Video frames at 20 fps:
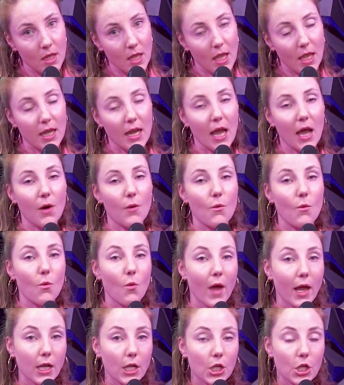And how
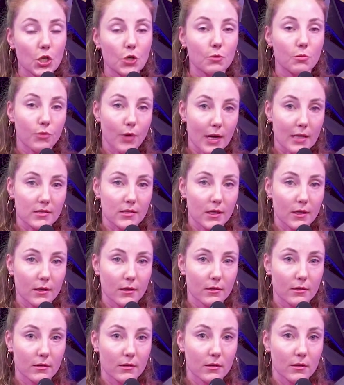when you praise
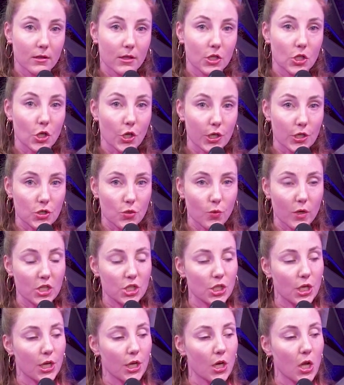her, your
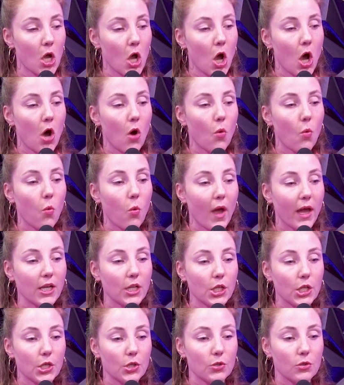intuition, when
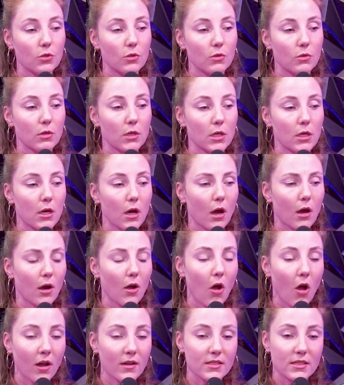you are
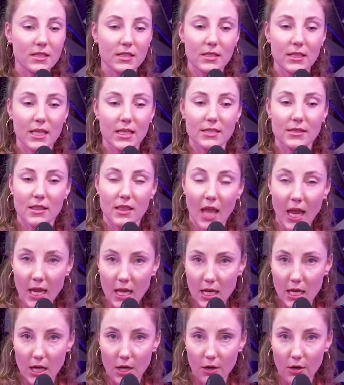constantly
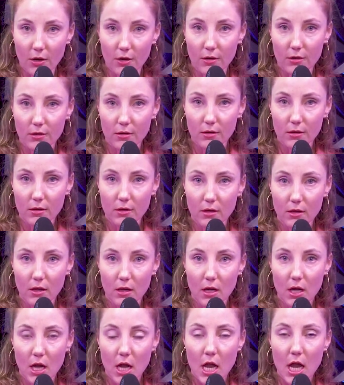thanking her,
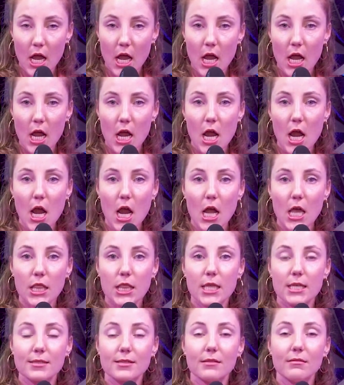
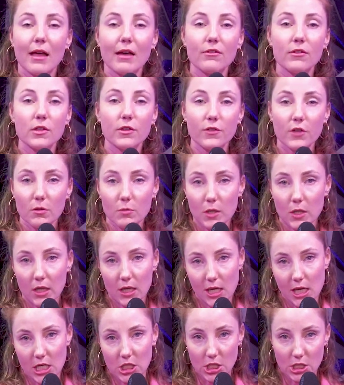this level of
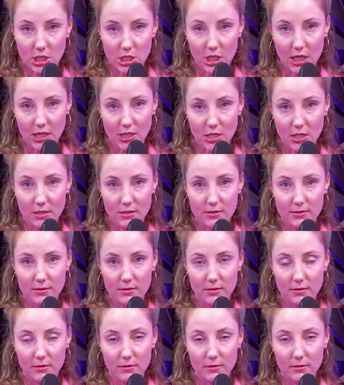communication changes.